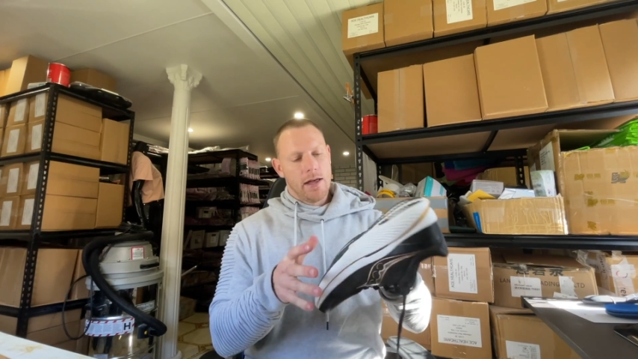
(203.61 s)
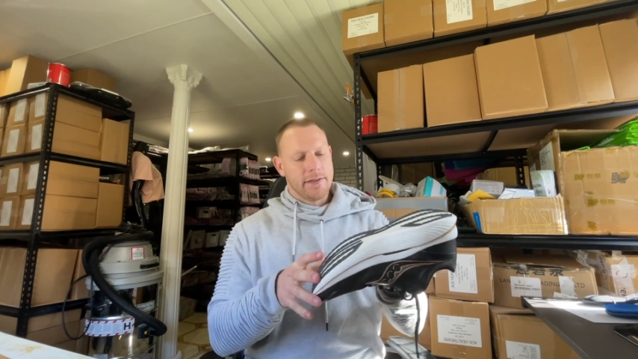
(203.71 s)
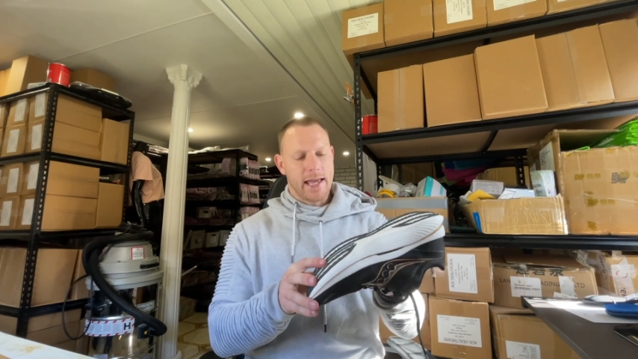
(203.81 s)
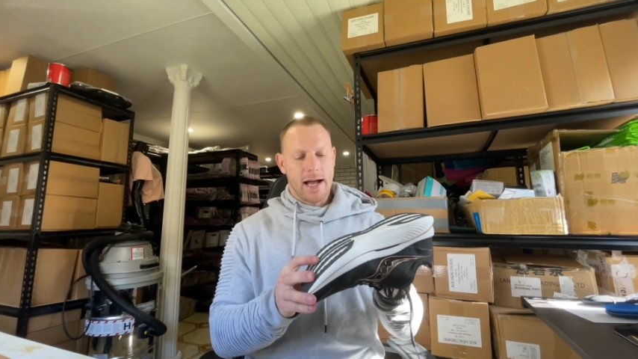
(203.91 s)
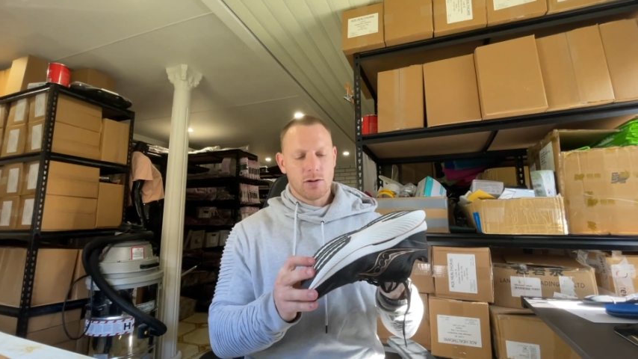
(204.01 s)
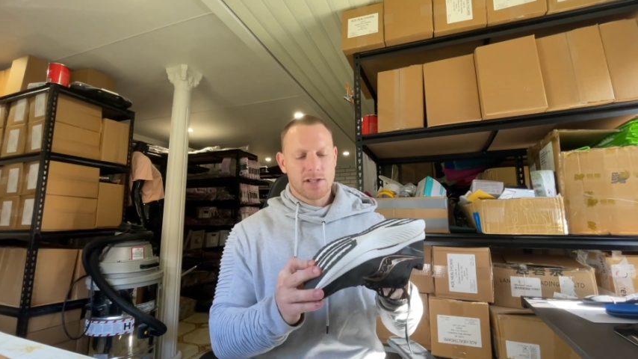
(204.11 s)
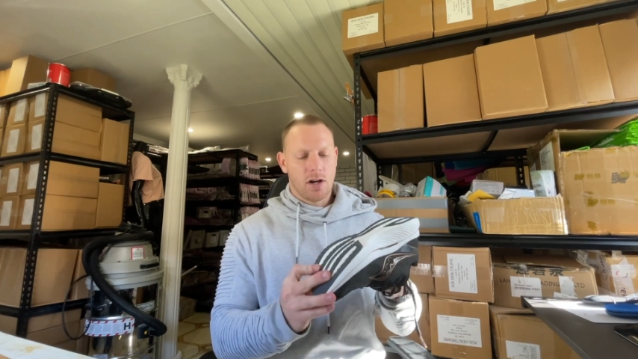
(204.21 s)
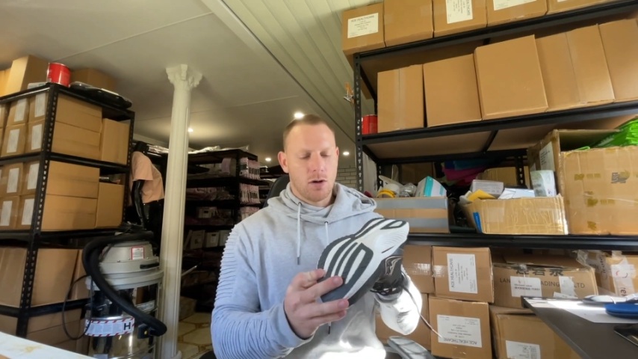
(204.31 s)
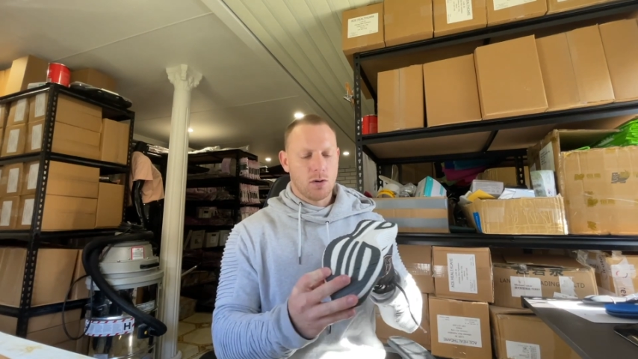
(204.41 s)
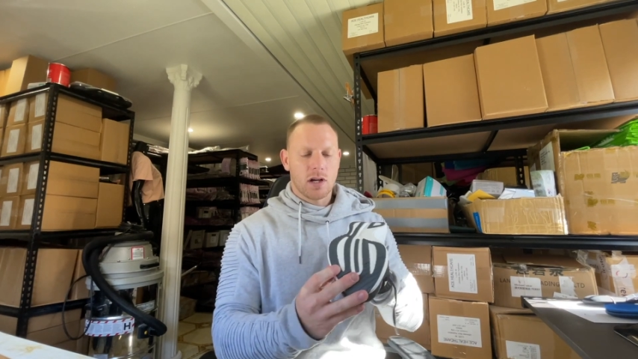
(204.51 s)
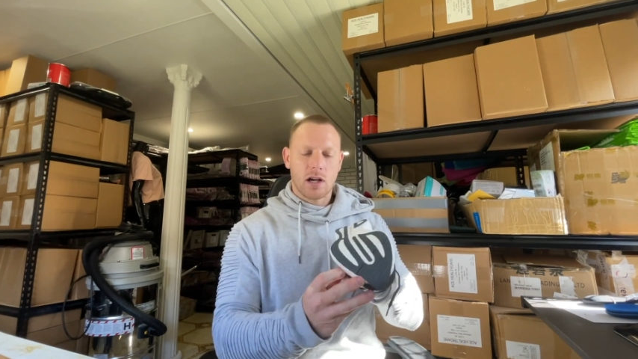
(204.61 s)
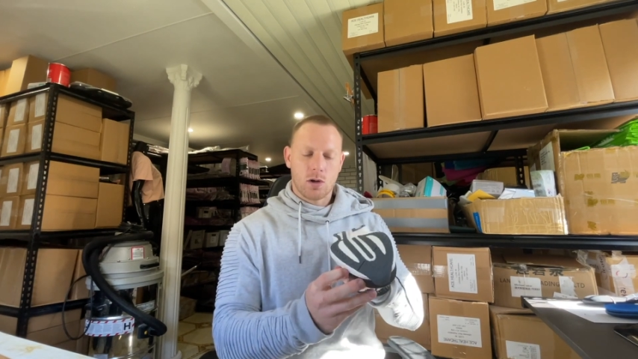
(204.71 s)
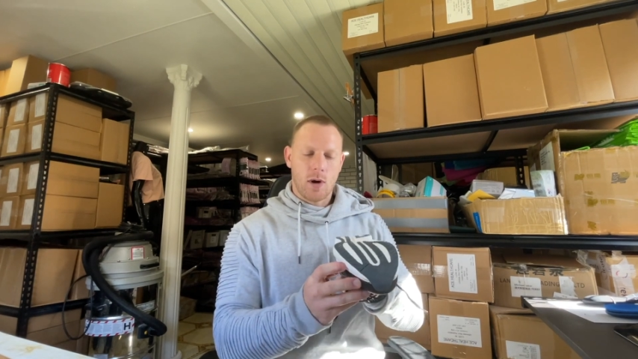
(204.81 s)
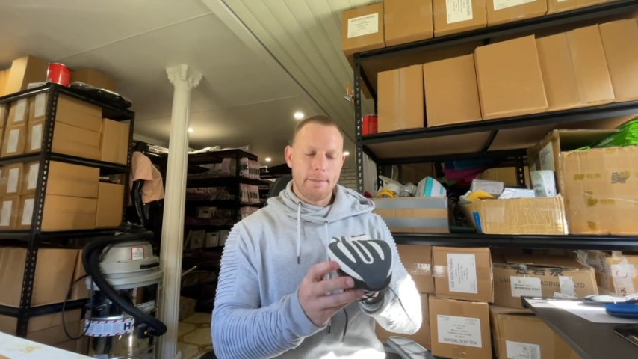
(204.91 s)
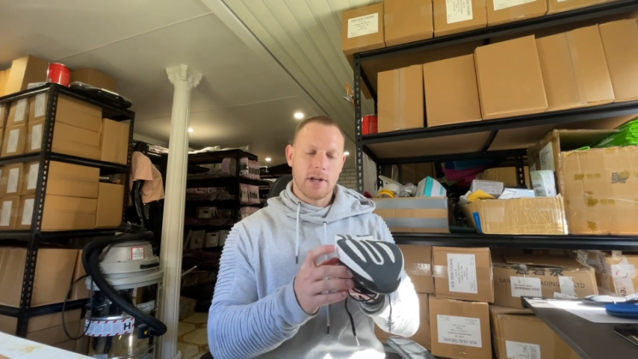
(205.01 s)
The outsole,
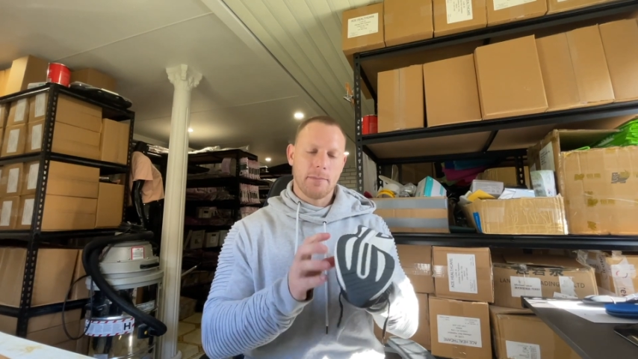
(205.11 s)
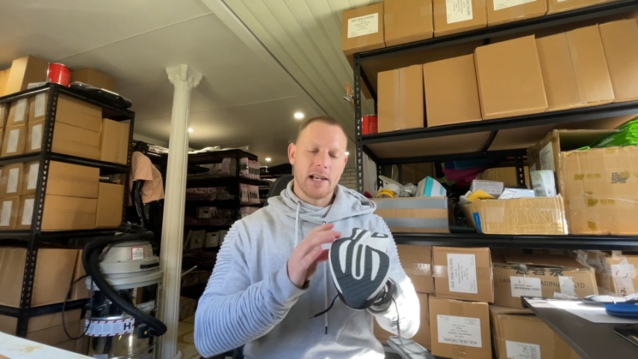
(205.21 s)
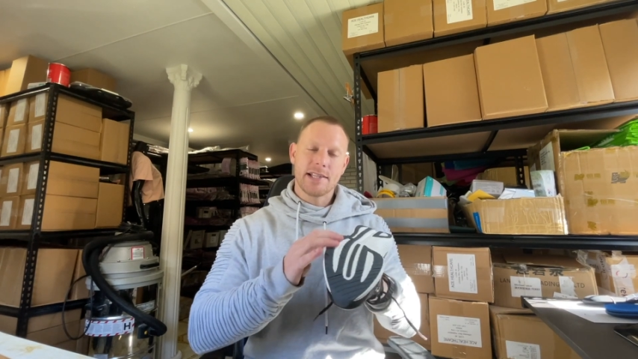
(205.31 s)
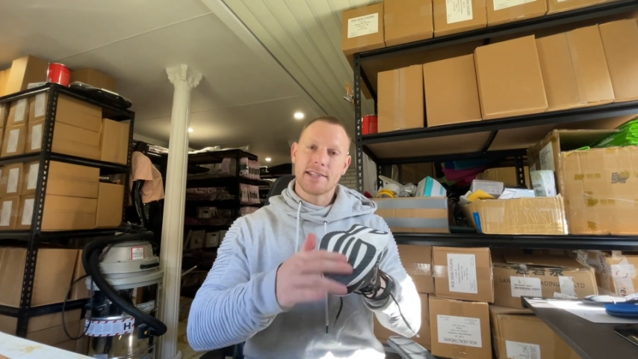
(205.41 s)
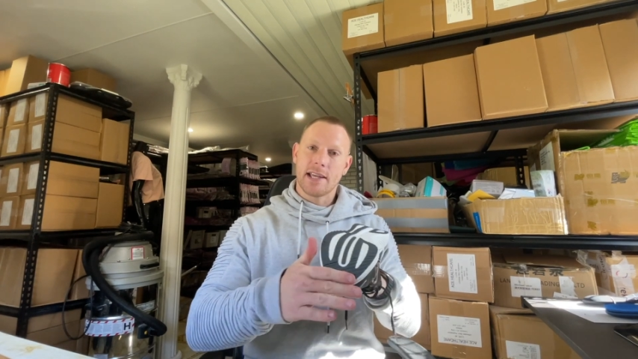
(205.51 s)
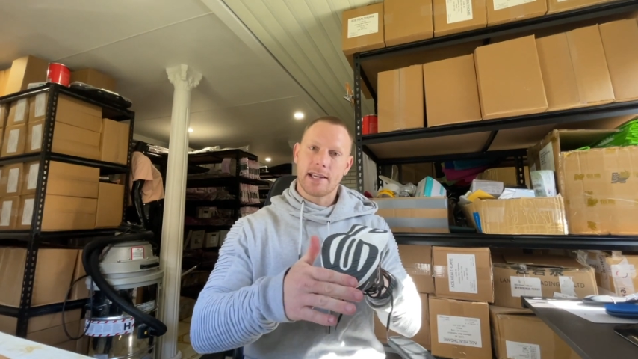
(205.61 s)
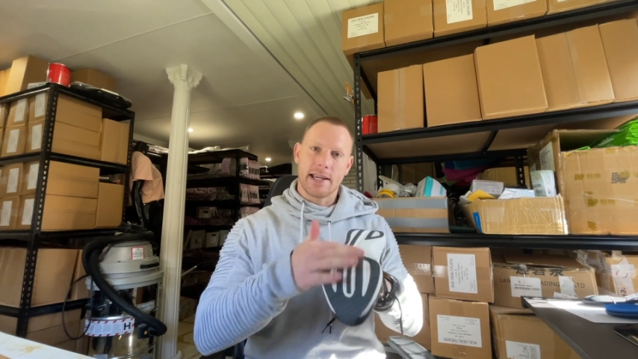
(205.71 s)
quite minimalistic.